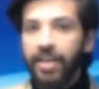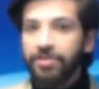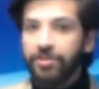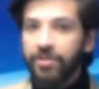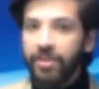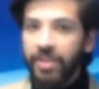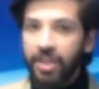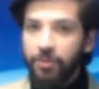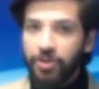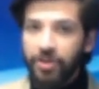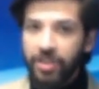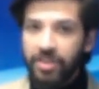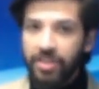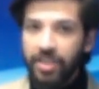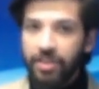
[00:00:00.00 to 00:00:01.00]
international
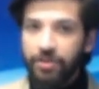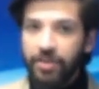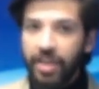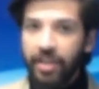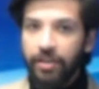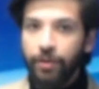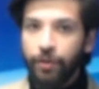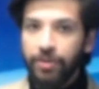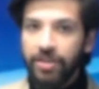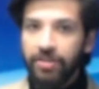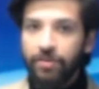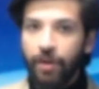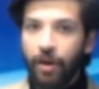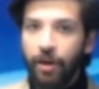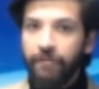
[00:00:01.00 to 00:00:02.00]
community to take
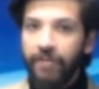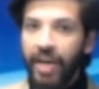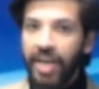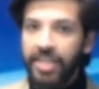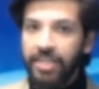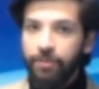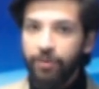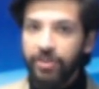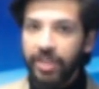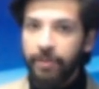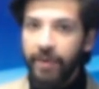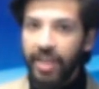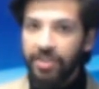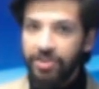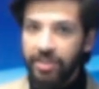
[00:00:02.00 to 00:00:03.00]
notice of
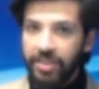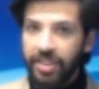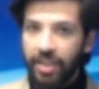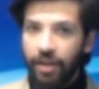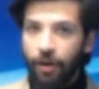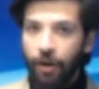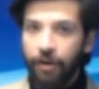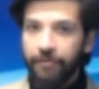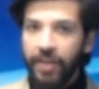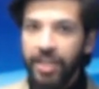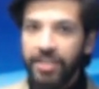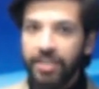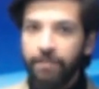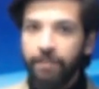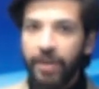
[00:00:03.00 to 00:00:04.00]
anti-Muslim agenda of
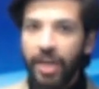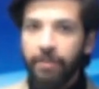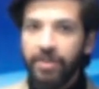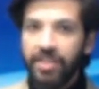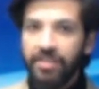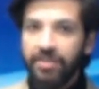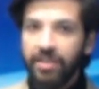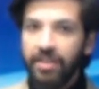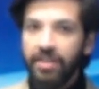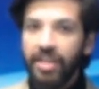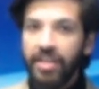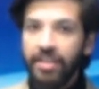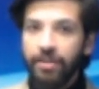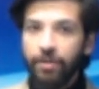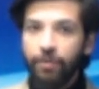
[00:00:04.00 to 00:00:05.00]
Indian Prime Minister
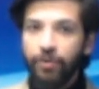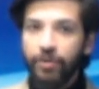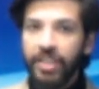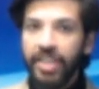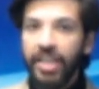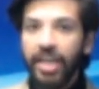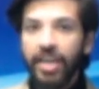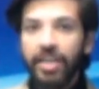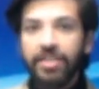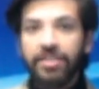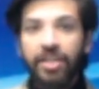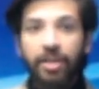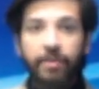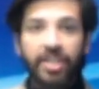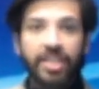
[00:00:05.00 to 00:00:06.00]
Narendra Modi,
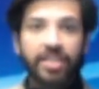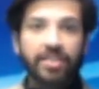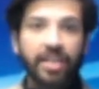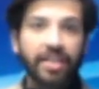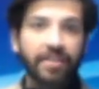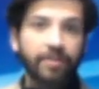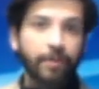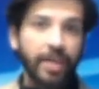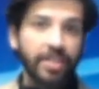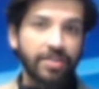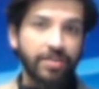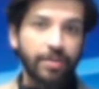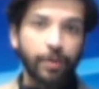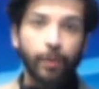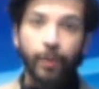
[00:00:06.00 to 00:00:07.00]
terming it a
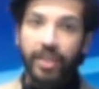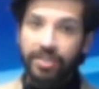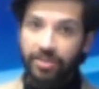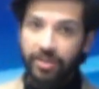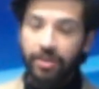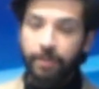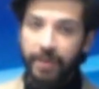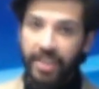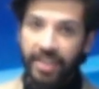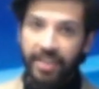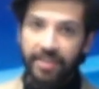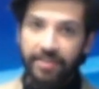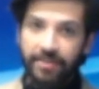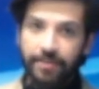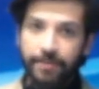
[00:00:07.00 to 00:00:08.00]
threat to regional
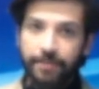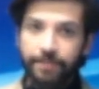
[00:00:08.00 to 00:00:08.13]
peace.